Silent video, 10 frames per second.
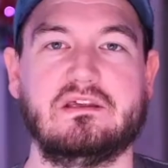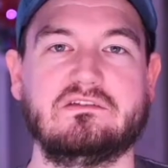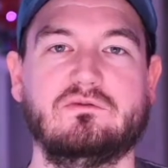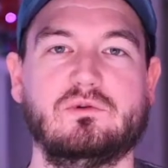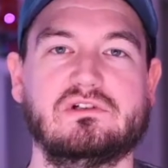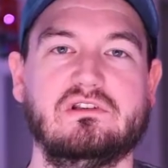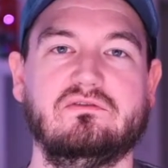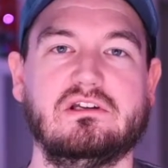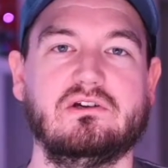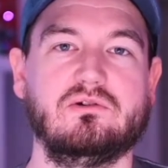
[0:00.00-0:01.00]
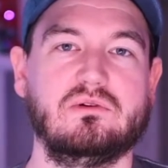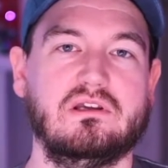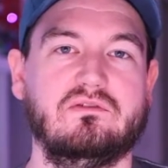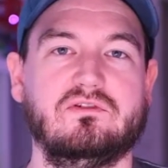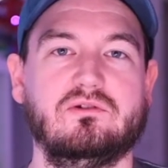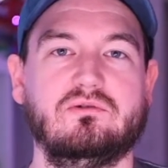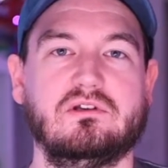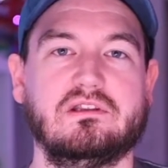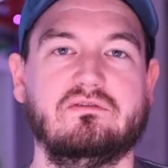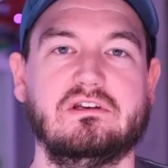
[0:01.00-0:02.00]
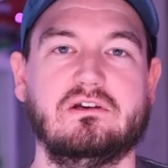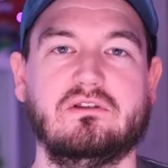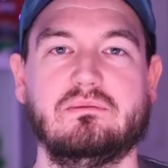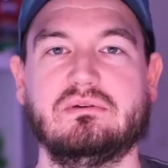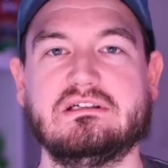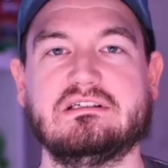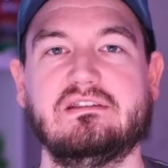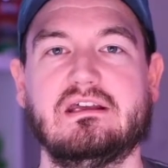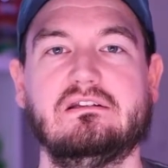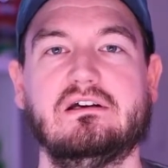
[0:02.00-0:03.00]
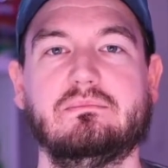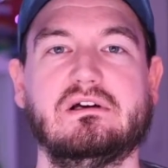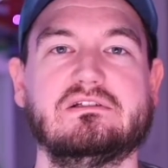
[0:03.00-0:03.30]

Thanks for watching the video. If you like the video, then please hit that like